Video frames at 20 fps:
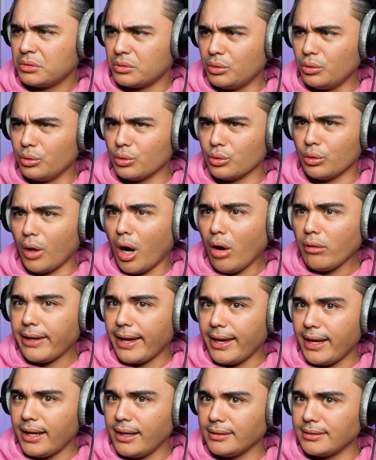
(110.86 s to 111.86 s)
Ooh,
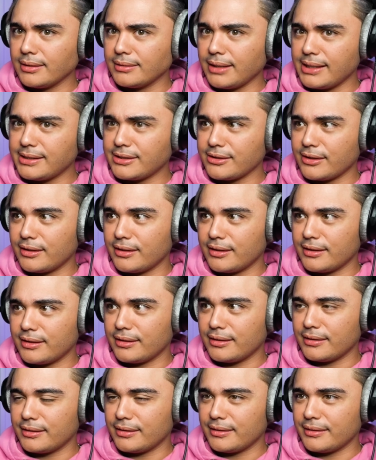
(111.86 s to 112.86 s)
okay, the knights
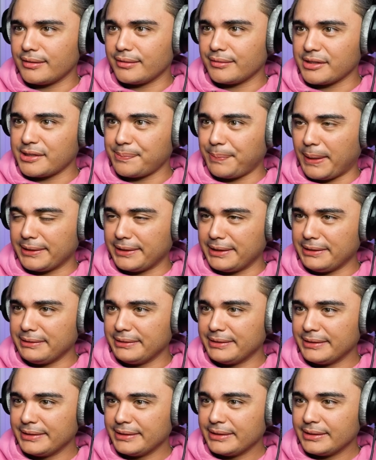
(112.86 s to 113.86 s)
are
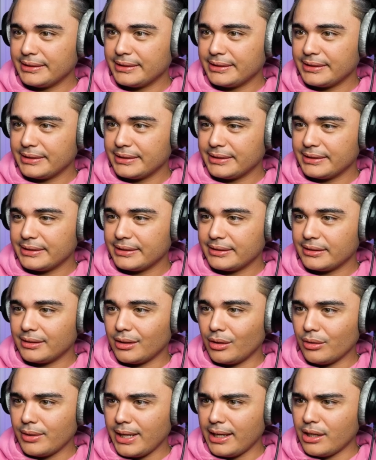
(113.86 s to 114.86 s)
responding.
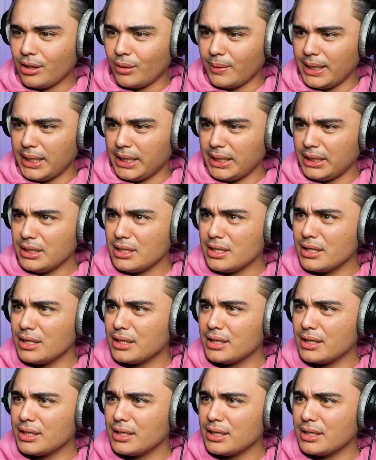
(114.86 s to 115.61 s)
Okay, queen.